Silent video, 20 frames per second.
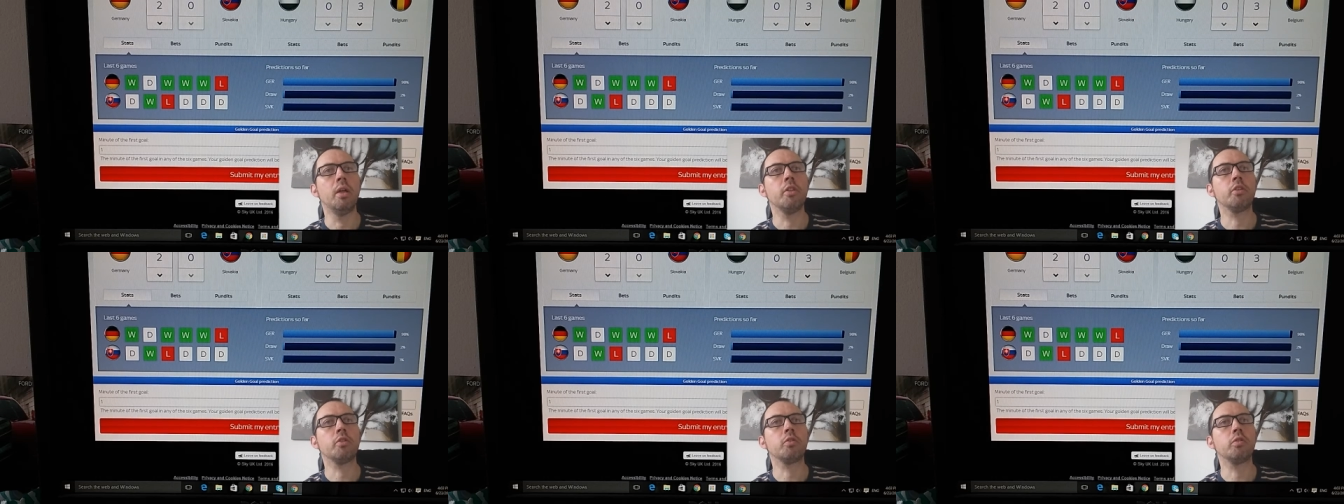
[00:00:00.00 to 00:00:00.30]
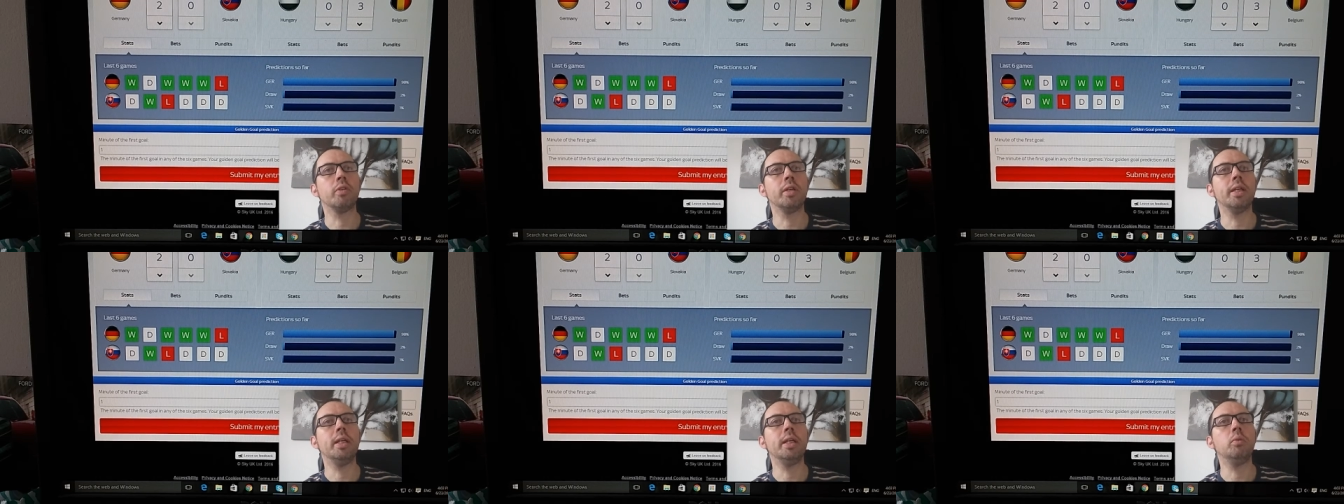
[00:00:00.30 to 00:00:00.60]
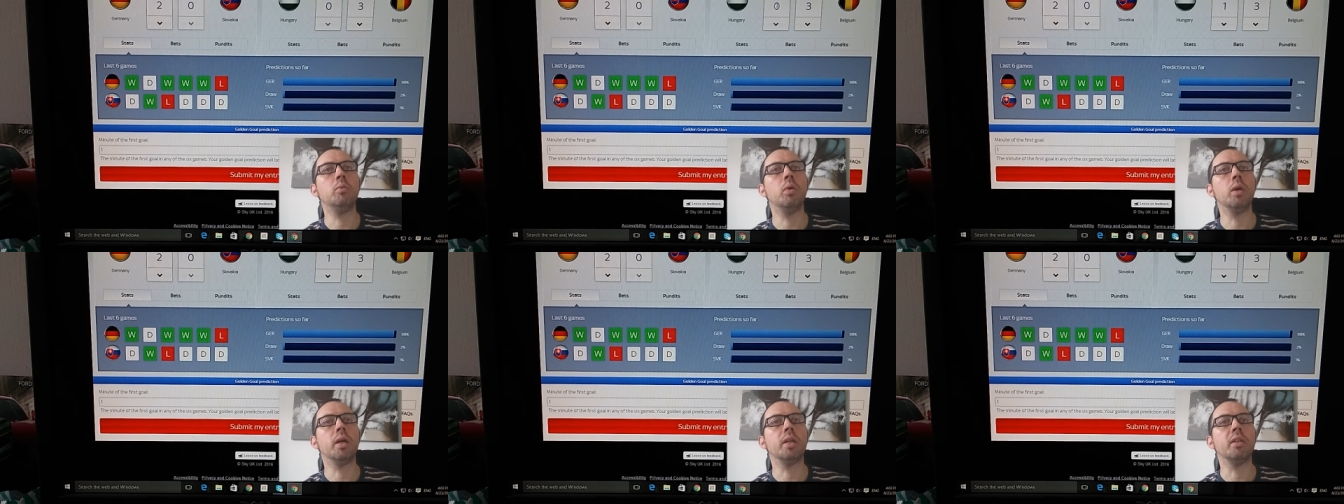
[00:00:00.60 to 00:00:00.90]

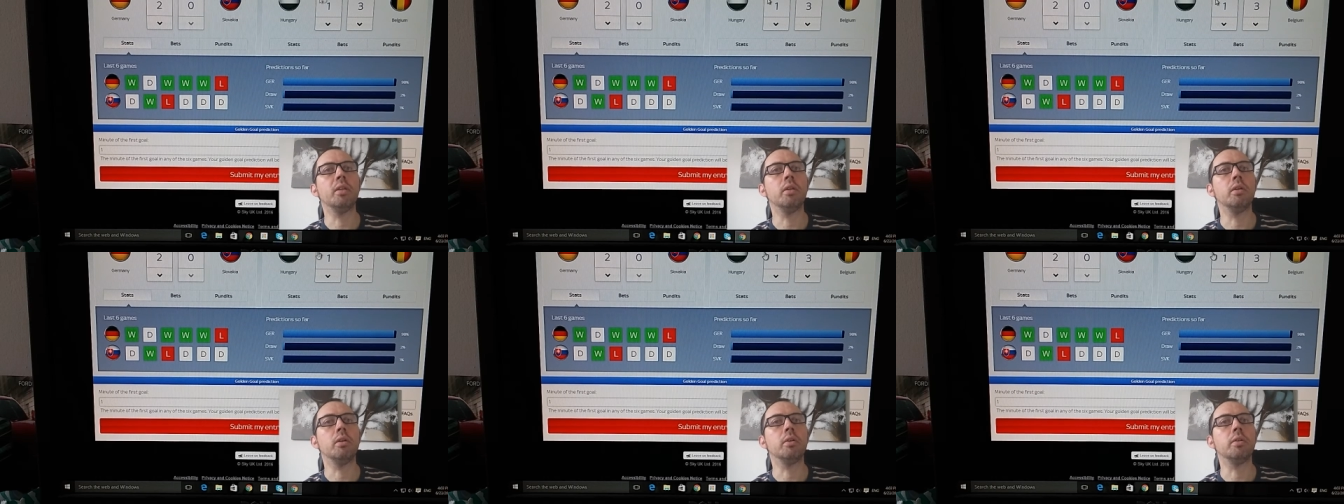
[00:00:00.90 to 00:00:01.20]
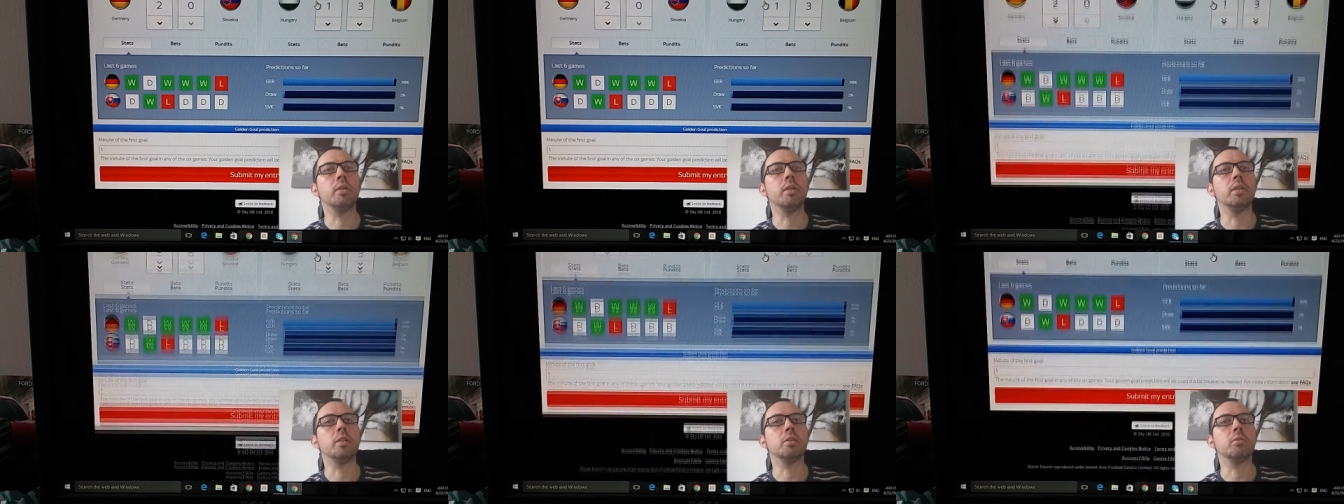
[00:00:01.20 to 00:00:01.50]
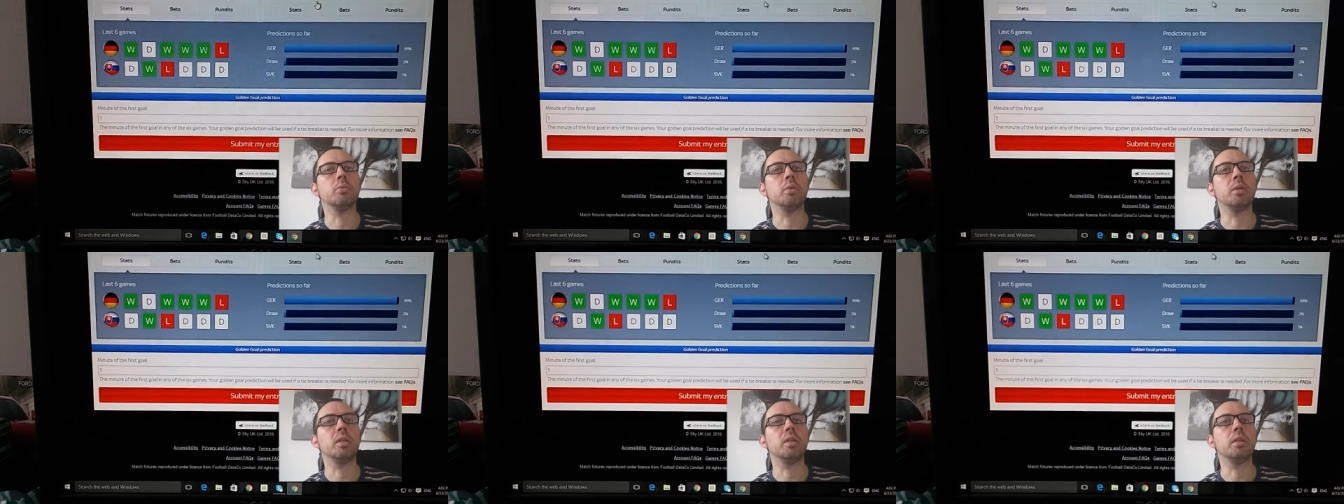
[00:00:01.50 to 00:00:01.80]
3-1 on
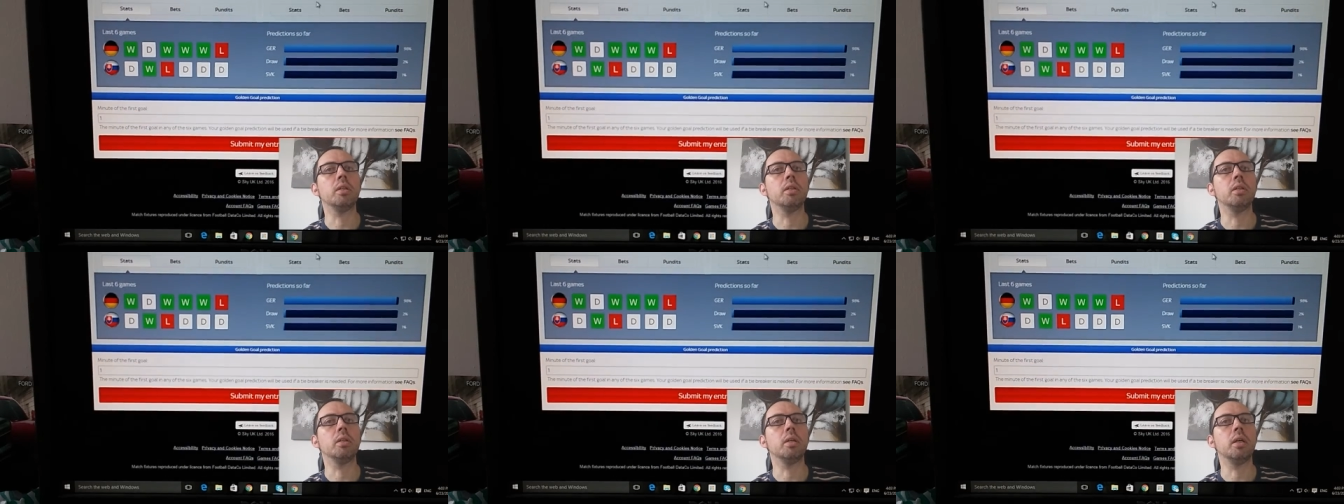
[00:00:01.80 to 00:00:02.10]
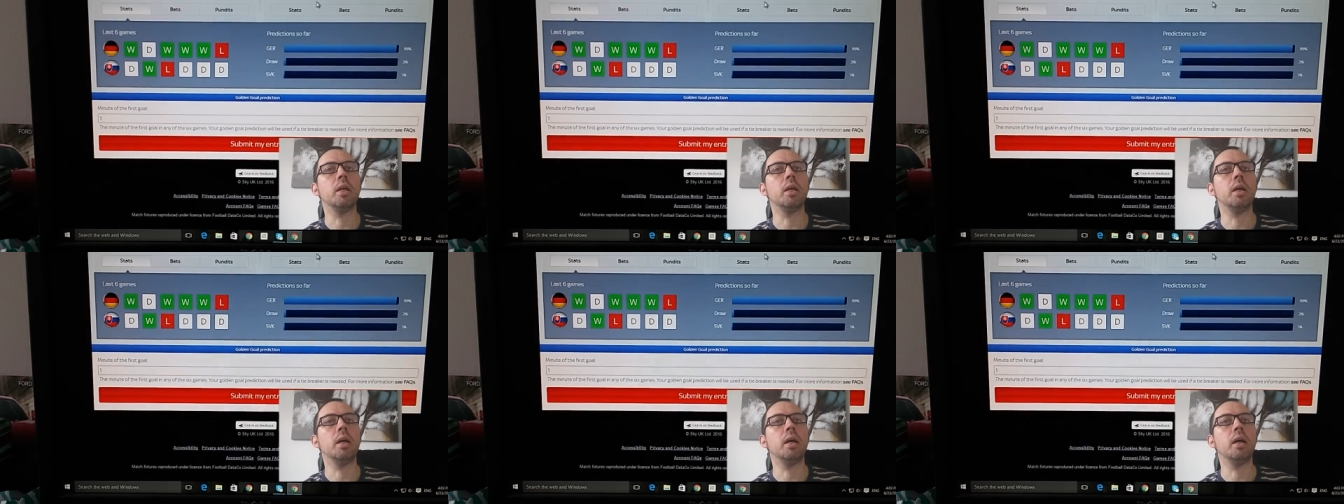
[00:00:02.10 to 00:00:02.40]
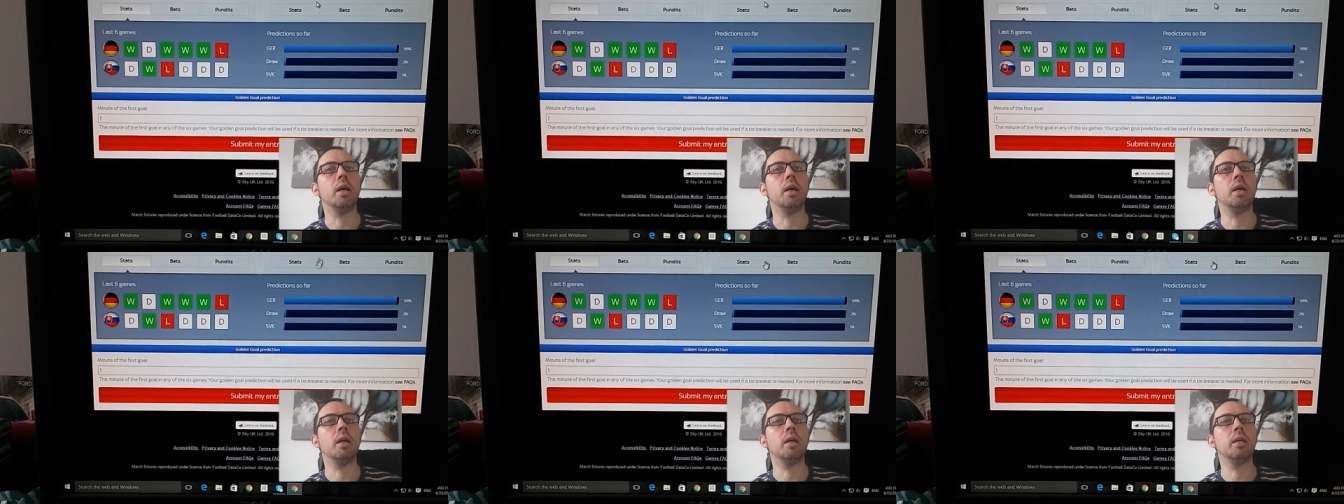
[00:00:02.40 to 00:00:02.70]
this one.
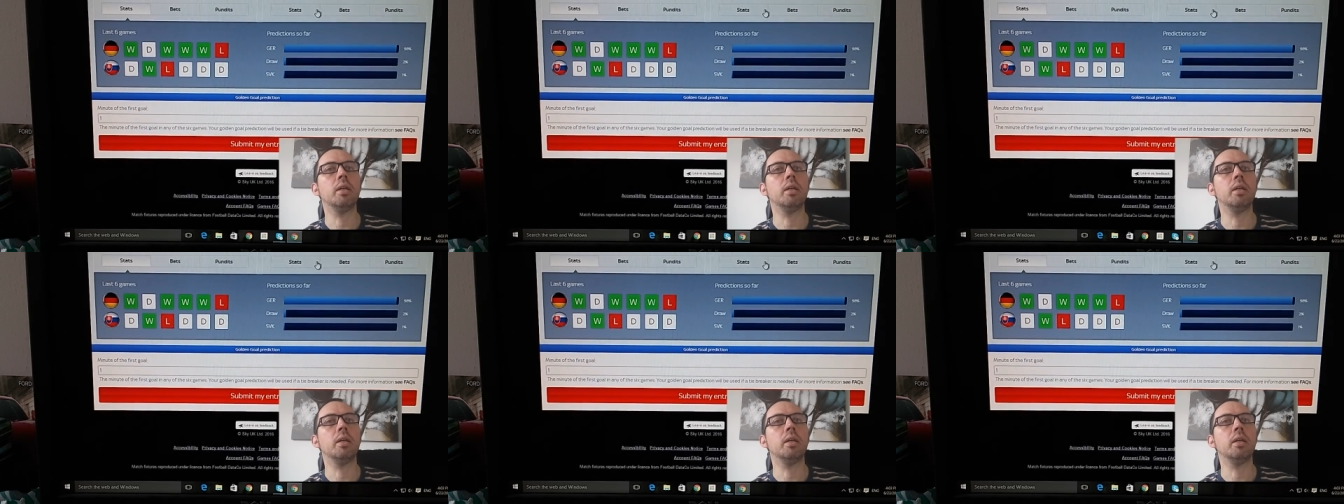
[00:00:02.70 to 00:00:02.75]
Uh,